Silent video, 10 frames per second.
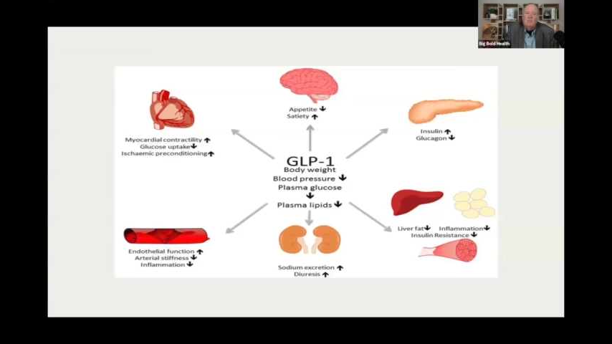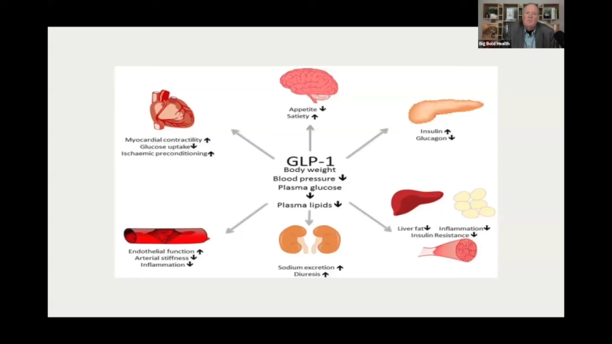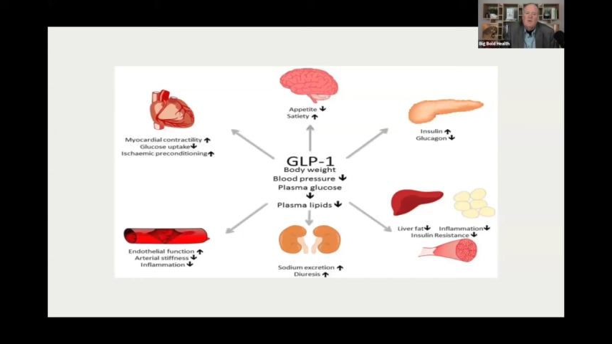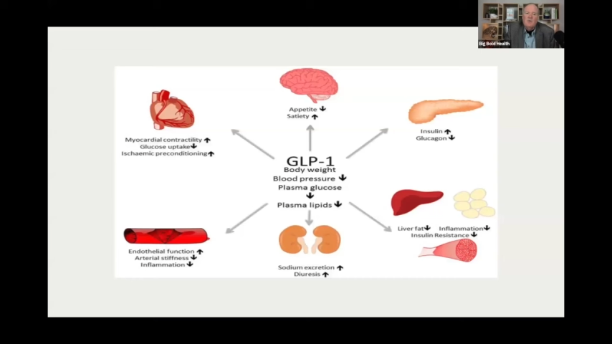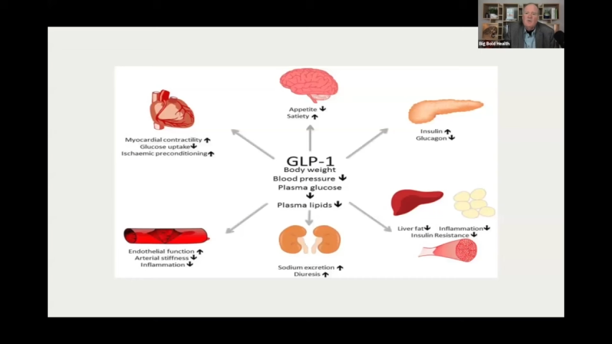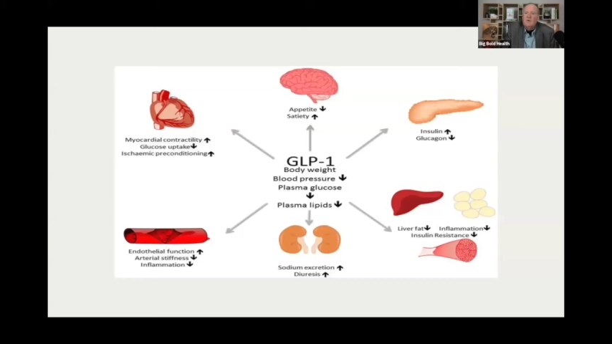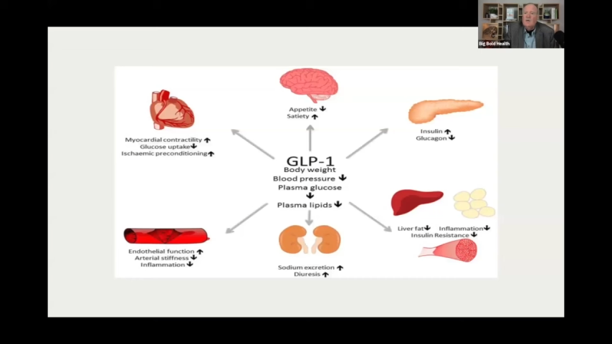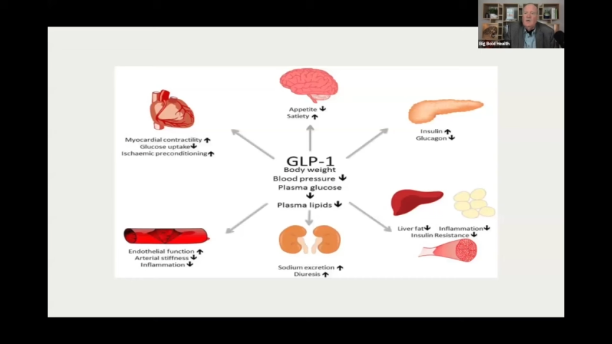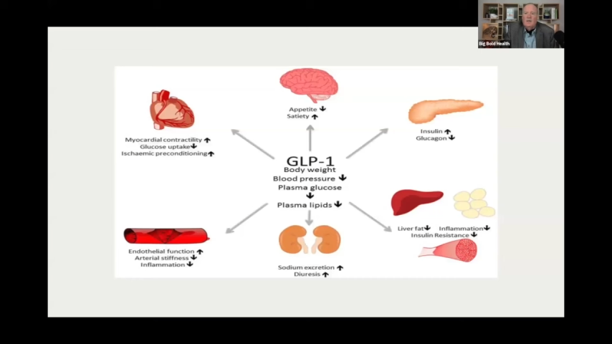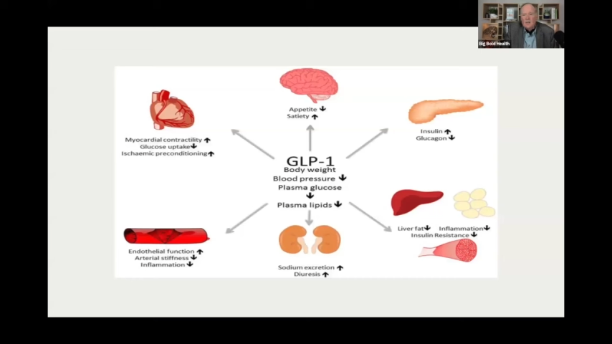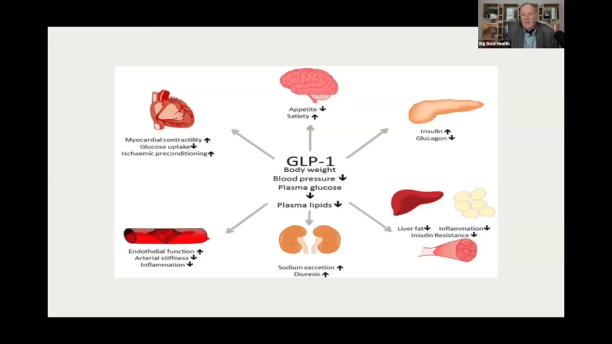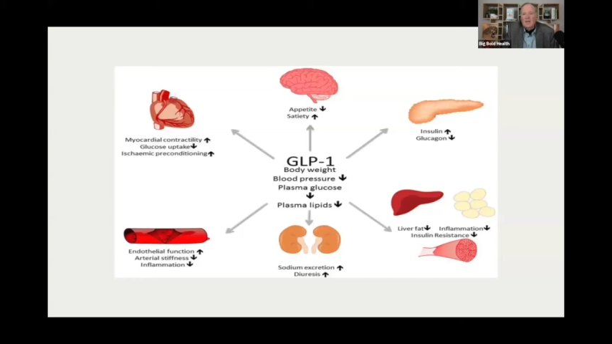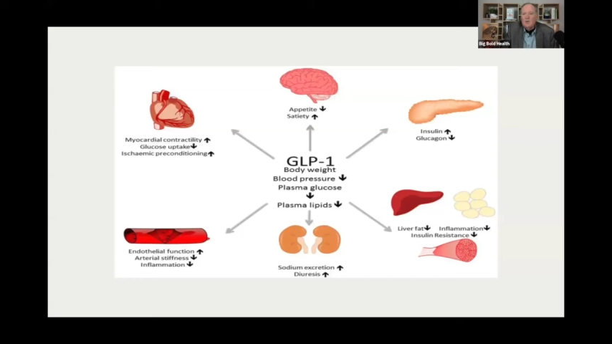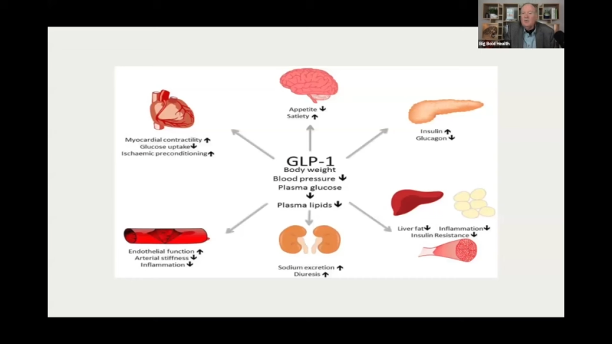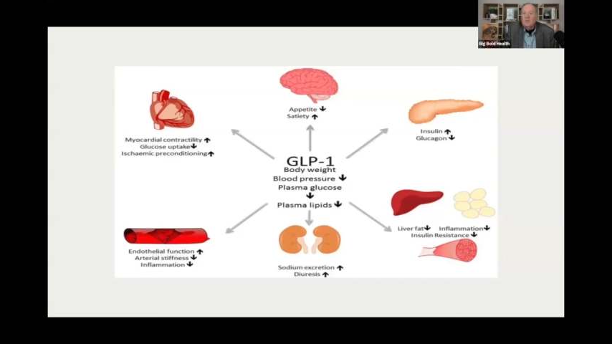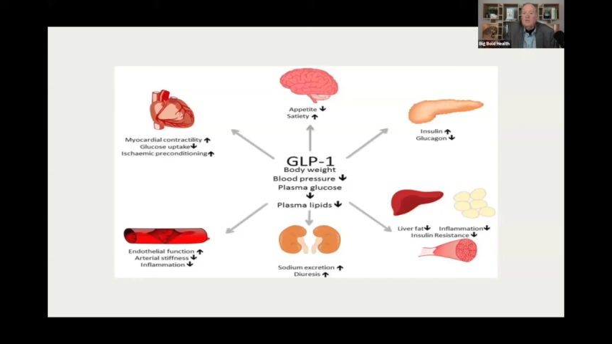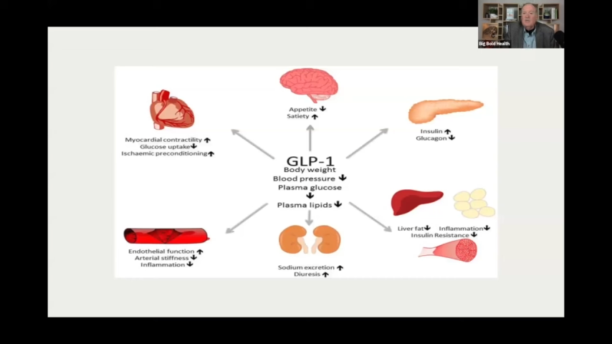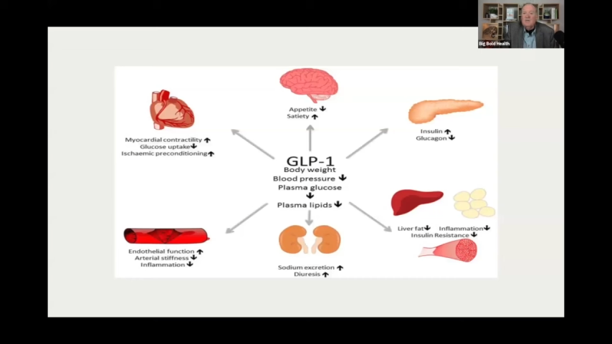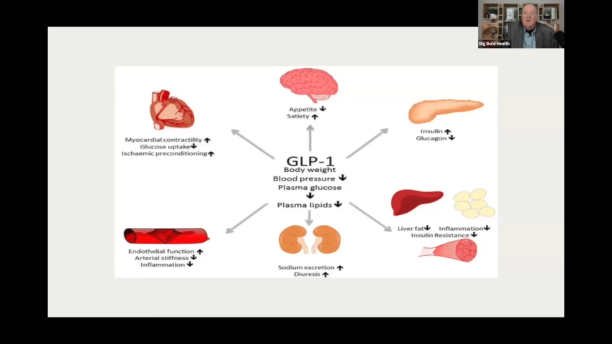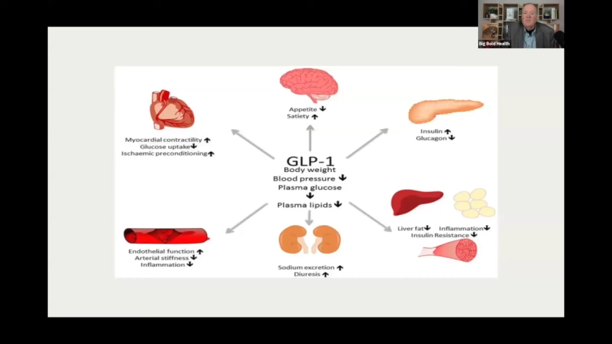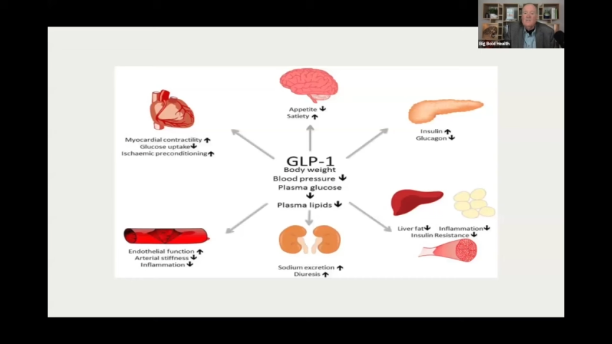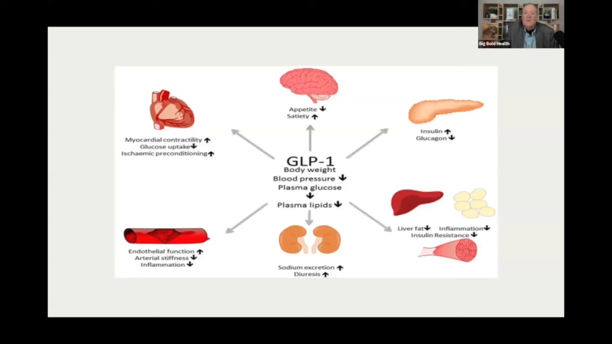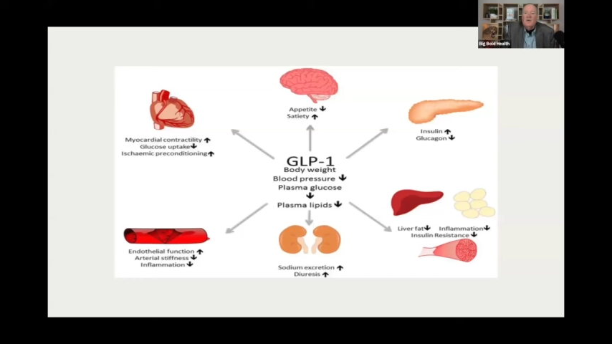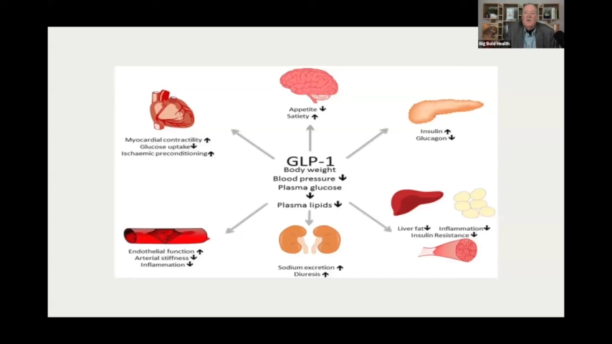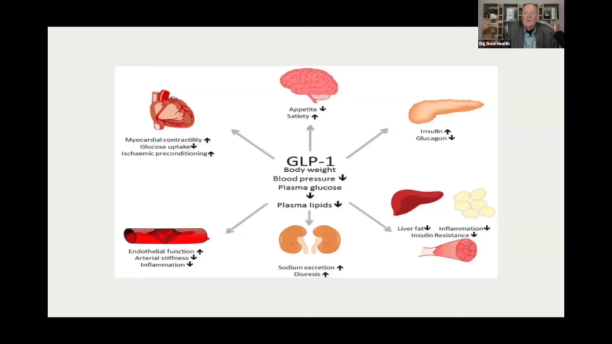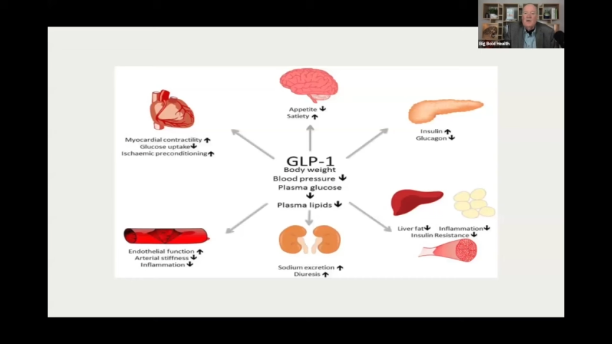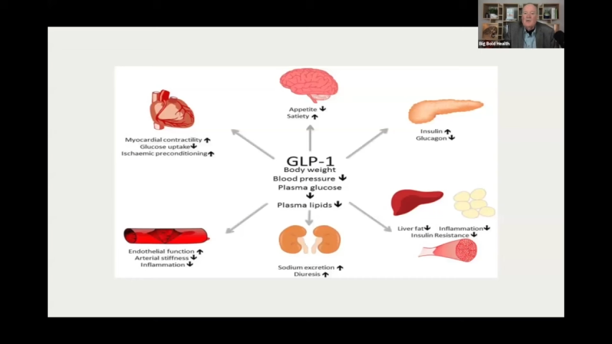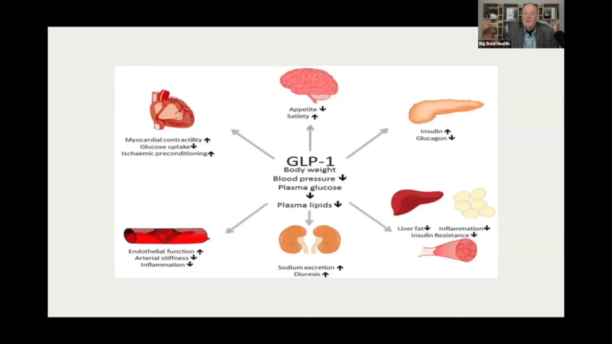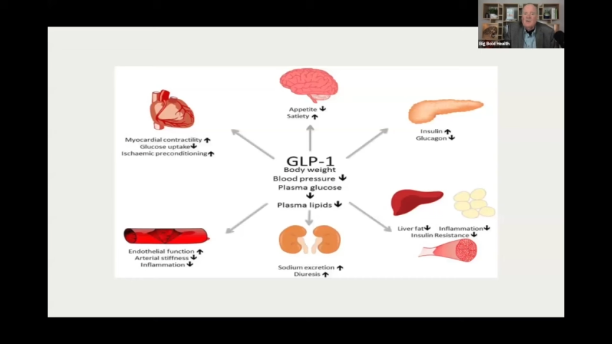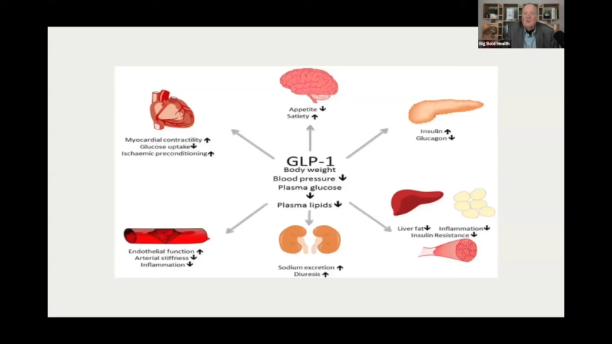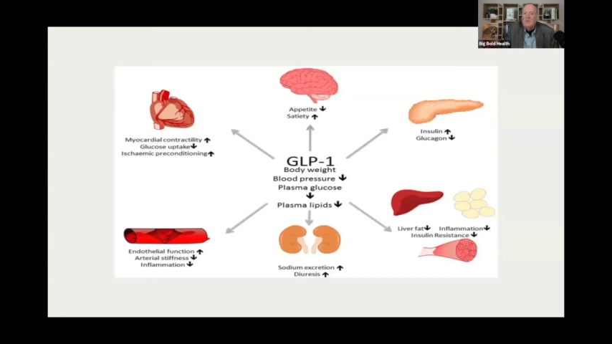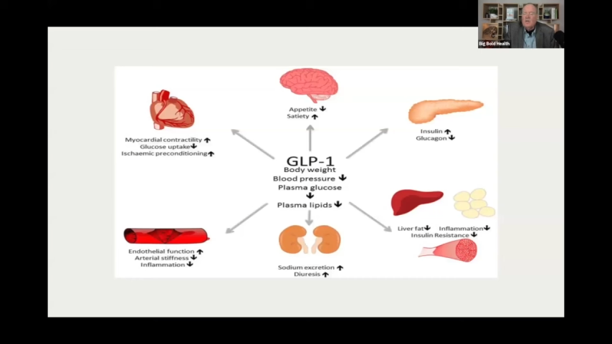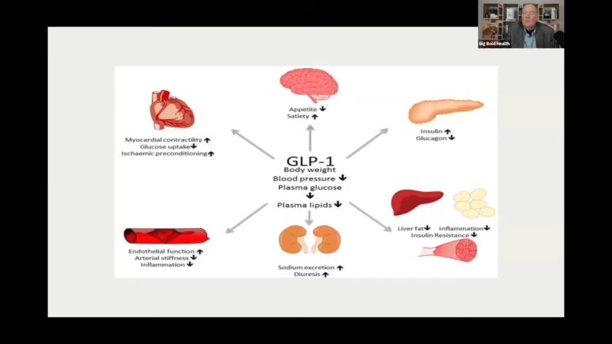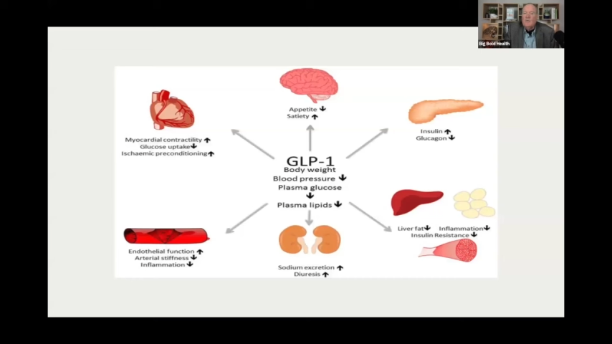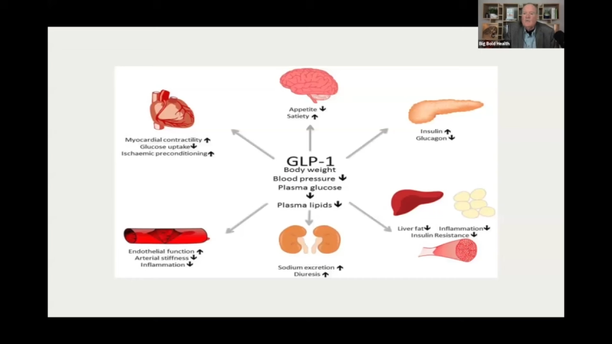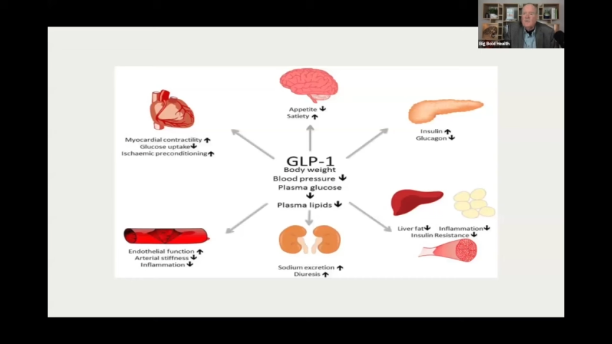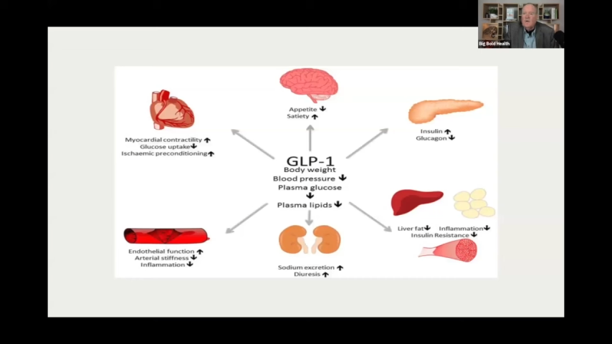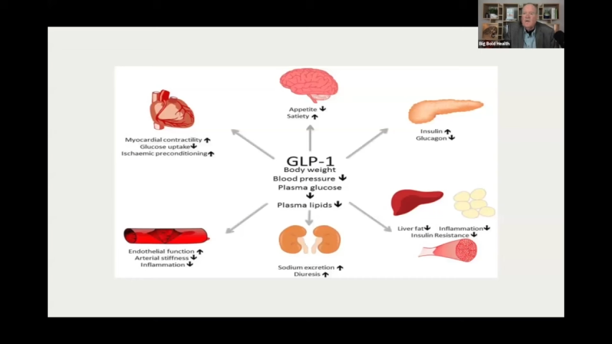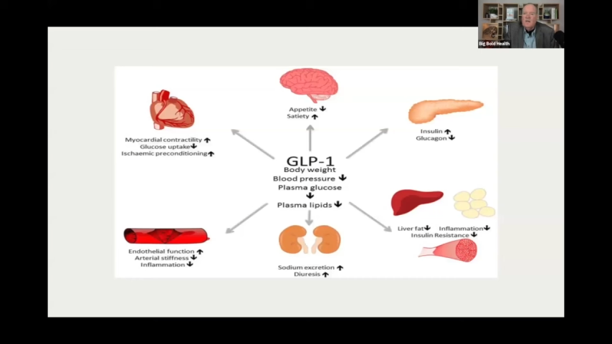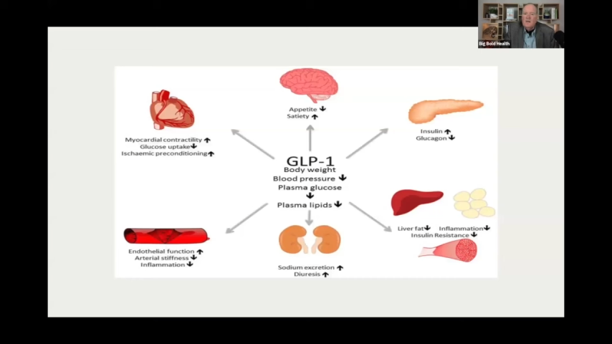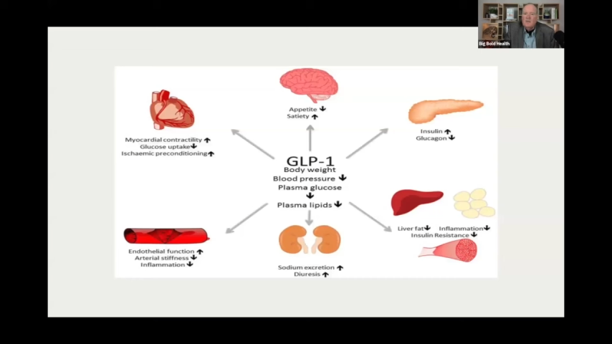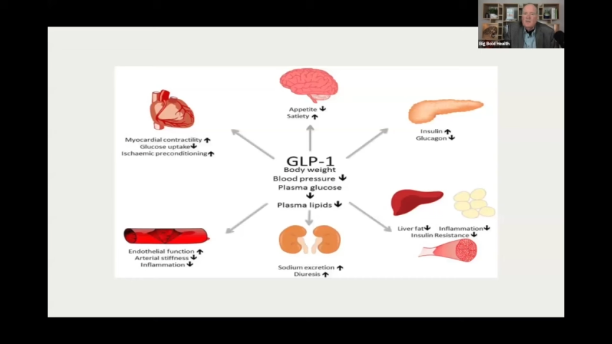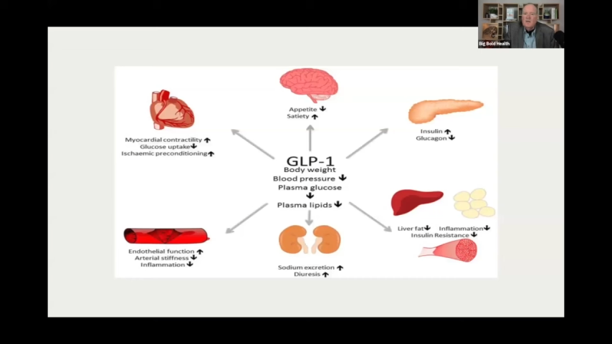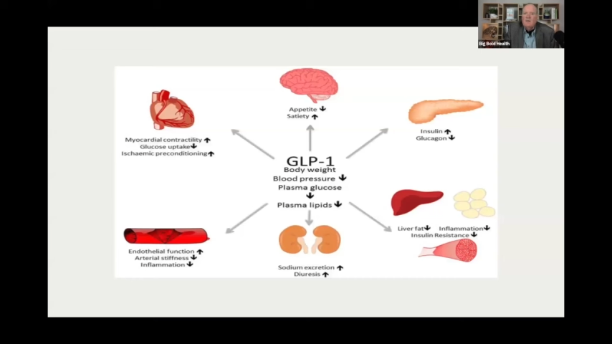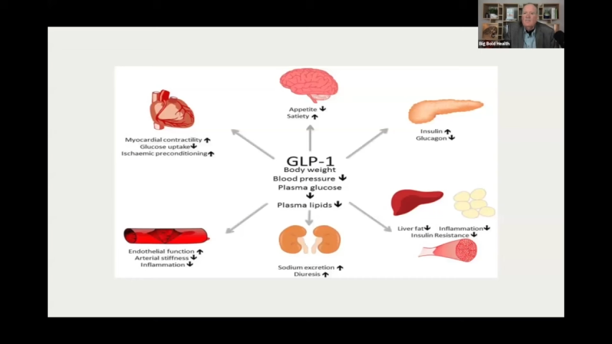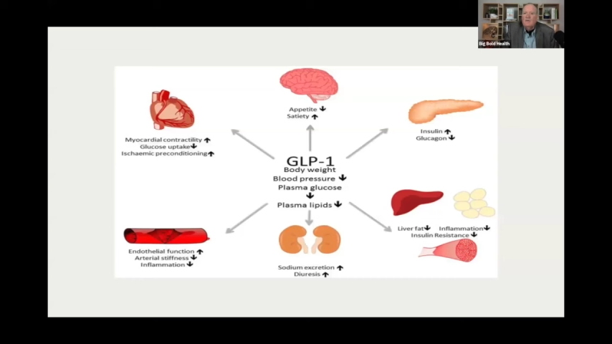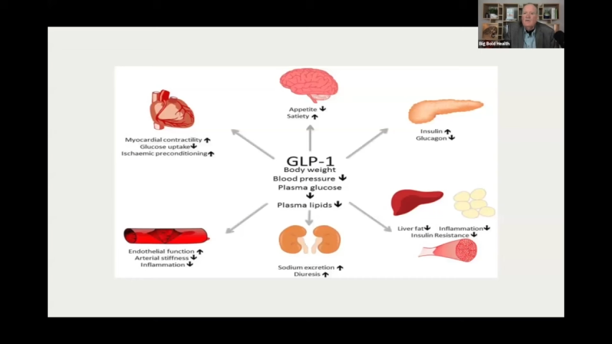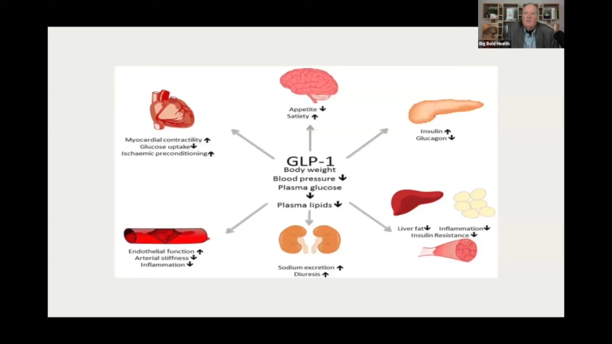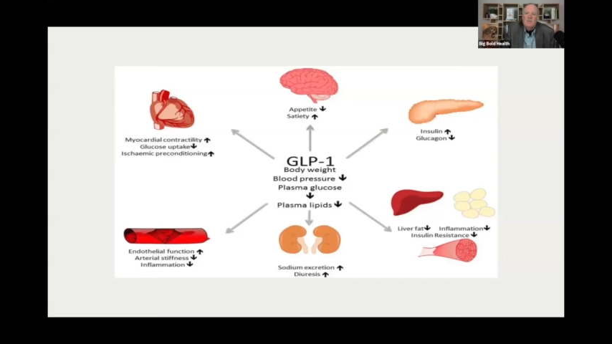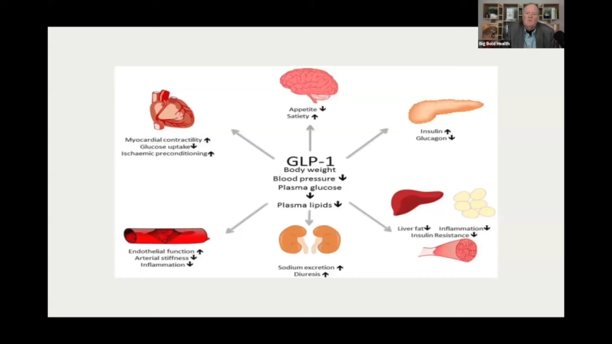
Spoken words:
Nobody's mouth can be seen.